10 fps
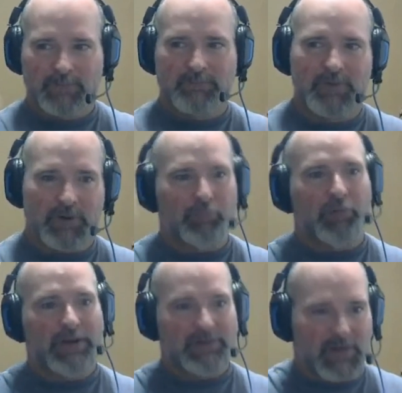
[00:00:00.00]

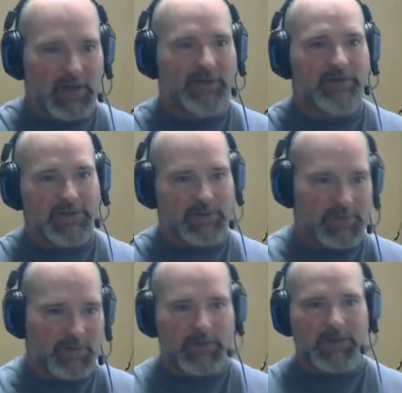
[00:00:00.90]
branch connections
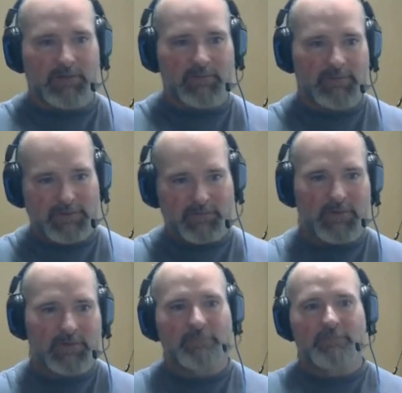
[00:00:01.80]
between
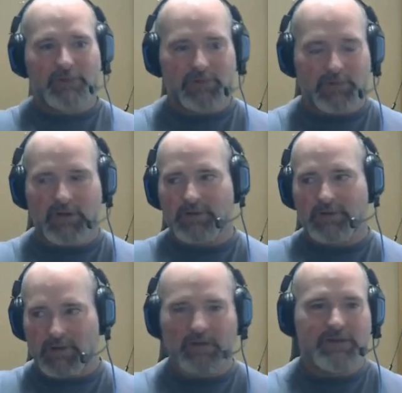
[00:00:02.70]
different
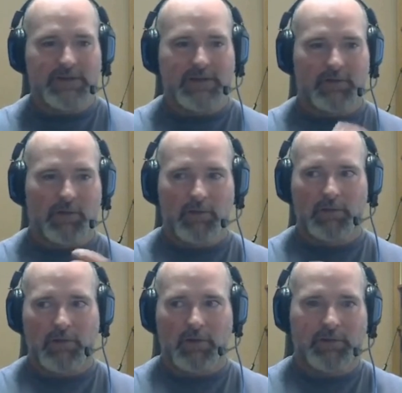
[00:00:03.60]
trunks that
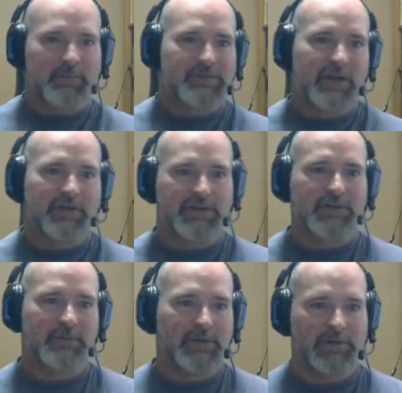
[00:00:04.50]
all are themselves
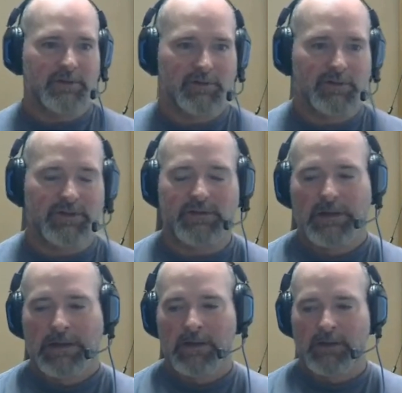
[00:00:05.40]
independent trees.
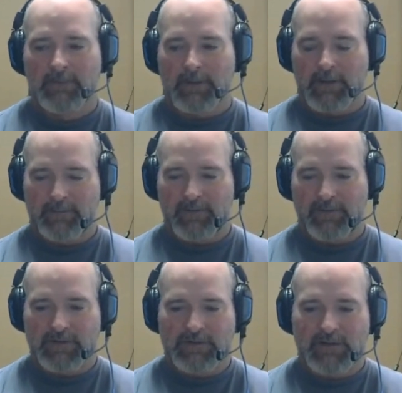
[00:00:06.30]
The
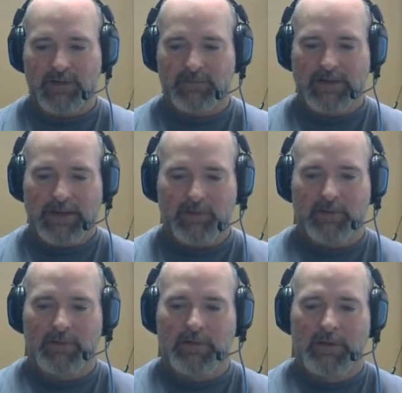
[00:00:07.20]
thing to tie them
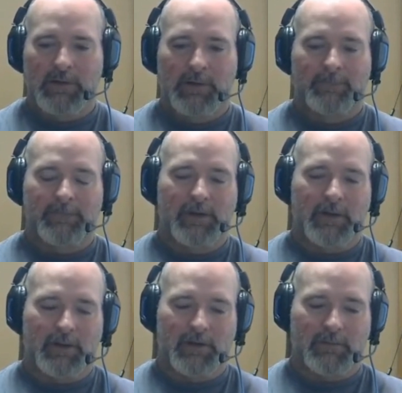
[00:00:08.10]
together
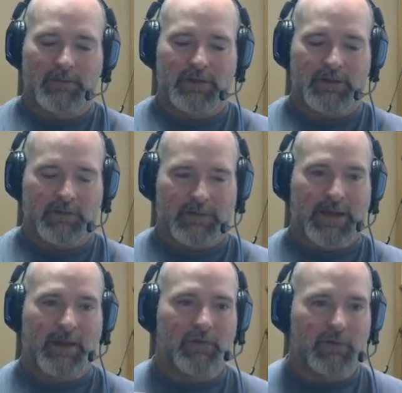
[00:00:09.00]
that you
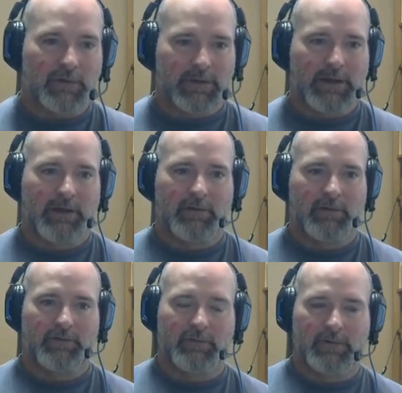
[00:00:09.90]
can't do without
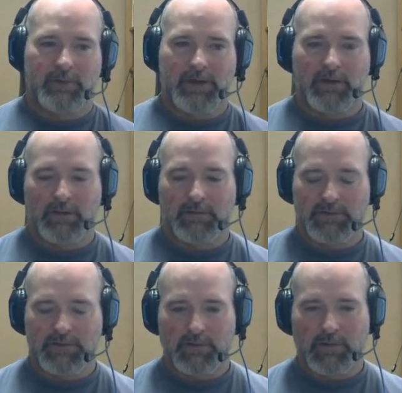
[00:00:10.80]
if you want to make a
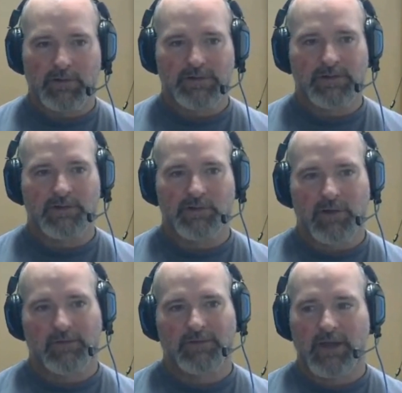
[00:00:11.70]
digital currency is you
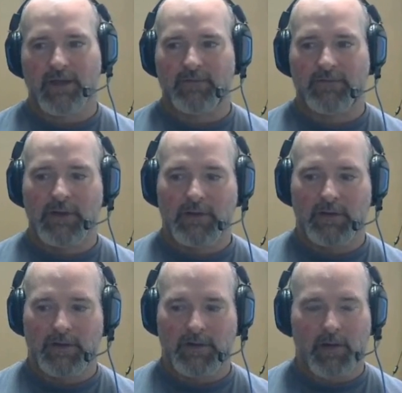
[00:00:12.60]
have to have
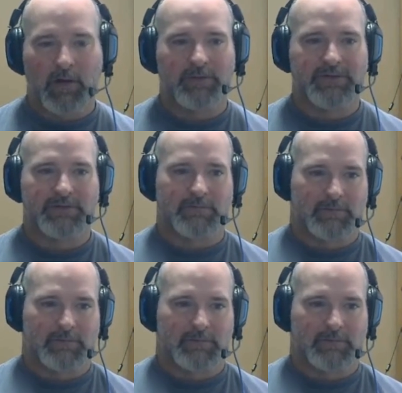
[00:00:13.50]
an anonymous